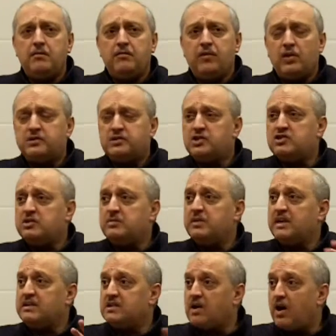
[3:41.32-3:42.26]
False
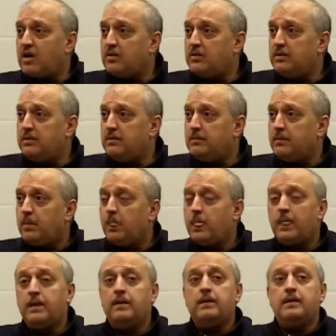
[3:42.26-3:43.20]
testimony is horrible.
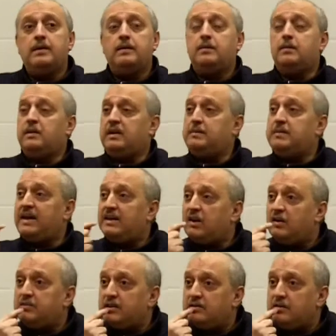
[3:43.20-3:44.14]

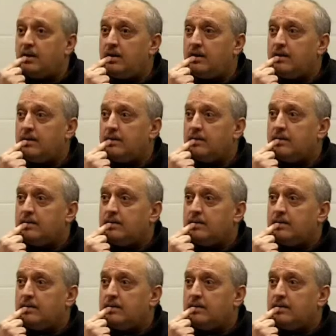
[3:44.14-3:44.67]
Ibadah of the tongue.